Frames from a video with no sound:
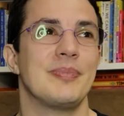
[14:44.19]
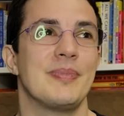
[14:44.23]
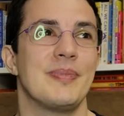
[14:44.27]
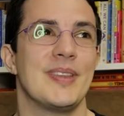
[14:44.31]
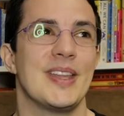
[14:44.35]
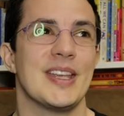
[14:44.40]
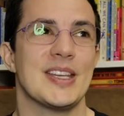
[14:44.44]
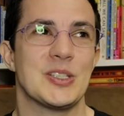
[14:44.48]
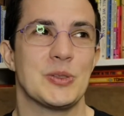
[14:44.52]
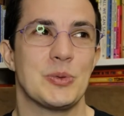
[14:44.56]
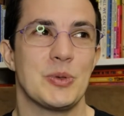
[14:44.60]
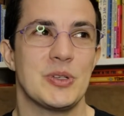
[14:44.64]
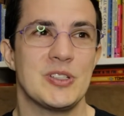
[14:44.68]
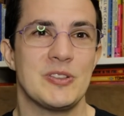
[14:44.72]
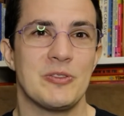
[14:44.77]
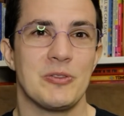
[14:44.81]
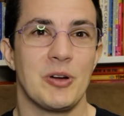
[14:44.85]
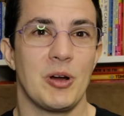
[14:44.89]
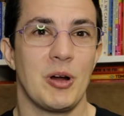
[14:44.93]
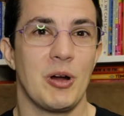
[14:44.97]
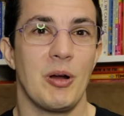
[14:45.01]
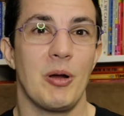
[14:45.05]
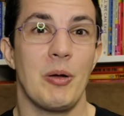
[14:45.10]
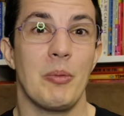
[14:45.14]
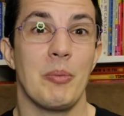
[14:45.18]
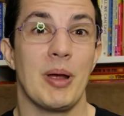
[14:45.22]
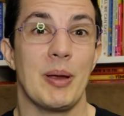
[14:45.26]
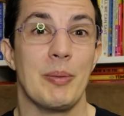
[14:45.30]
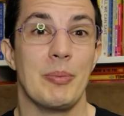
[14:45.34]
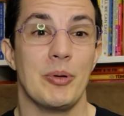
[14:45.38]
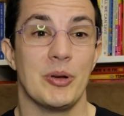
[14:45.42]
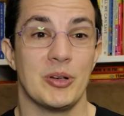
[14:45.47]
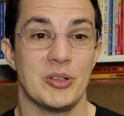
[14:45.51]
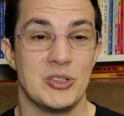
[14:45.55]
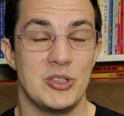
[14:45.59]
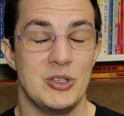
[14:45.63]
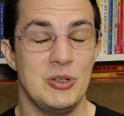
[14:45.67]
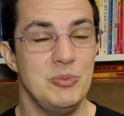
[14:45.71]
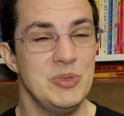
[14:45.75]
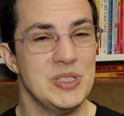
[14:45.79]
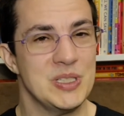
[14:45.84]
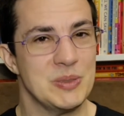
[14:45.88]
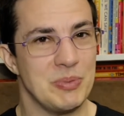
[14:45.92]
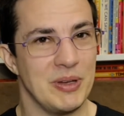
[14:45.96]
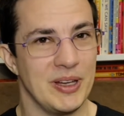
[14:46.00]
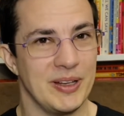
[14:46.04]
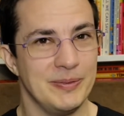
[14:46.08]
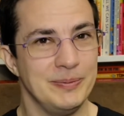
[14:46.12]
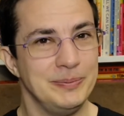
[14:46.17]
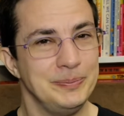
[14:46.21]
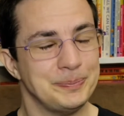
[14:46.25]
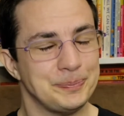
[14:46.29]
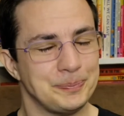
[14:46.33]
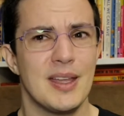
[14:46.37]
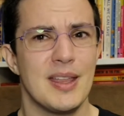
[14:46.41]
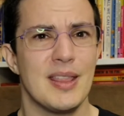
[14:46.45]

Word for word: This was for my booktube spin.